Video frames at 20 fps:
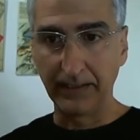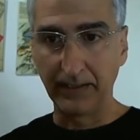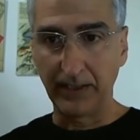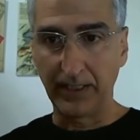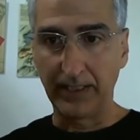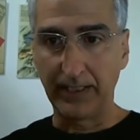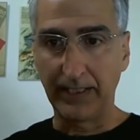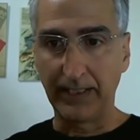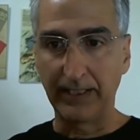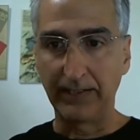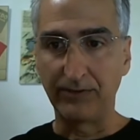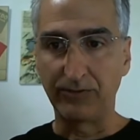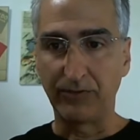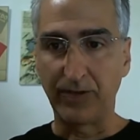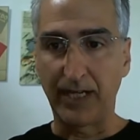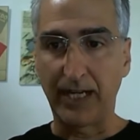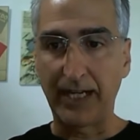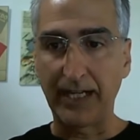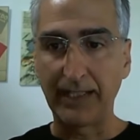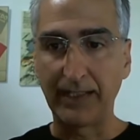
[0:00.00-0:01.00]
I
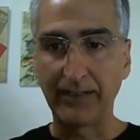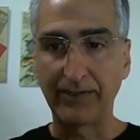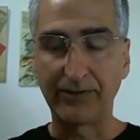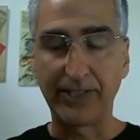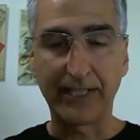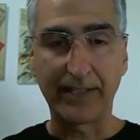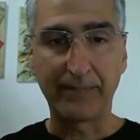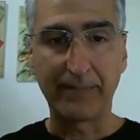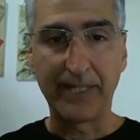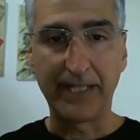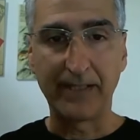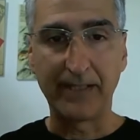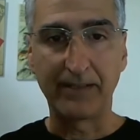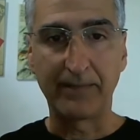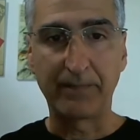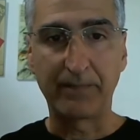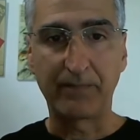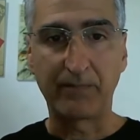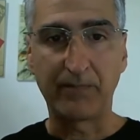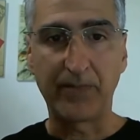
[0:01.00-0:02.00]
highly
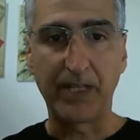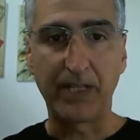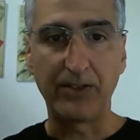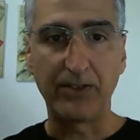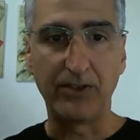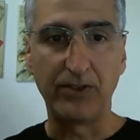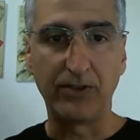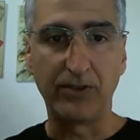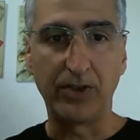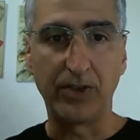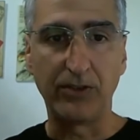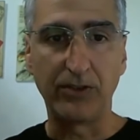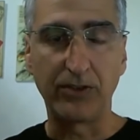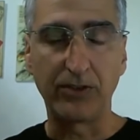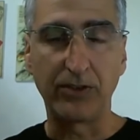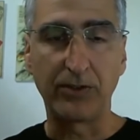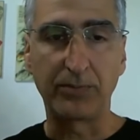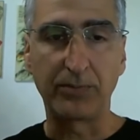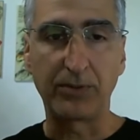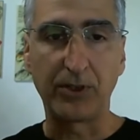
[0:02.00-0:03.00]
recommend that you go
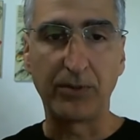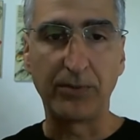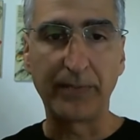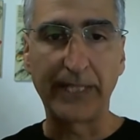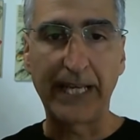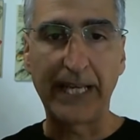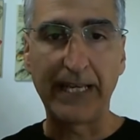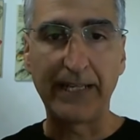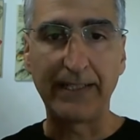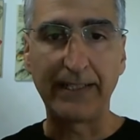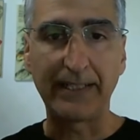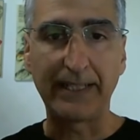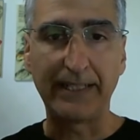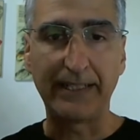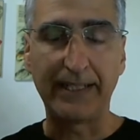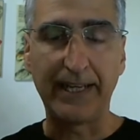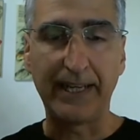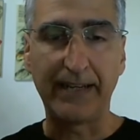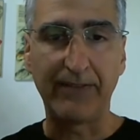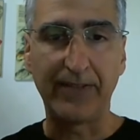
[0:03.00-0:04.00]
to a pro mechanic
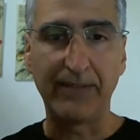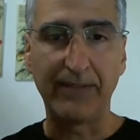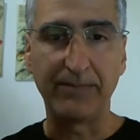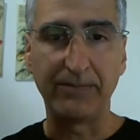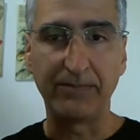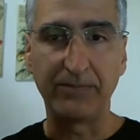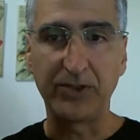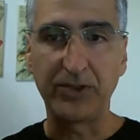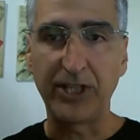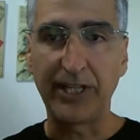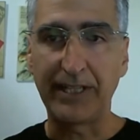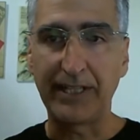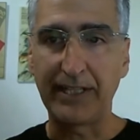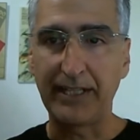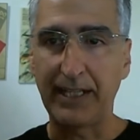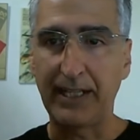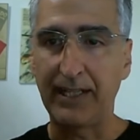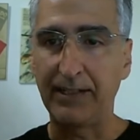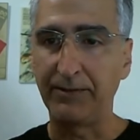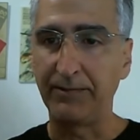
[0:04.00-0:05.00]
and have them check it
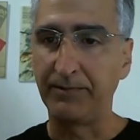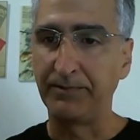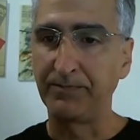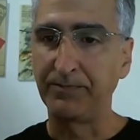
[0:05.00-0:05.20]
out.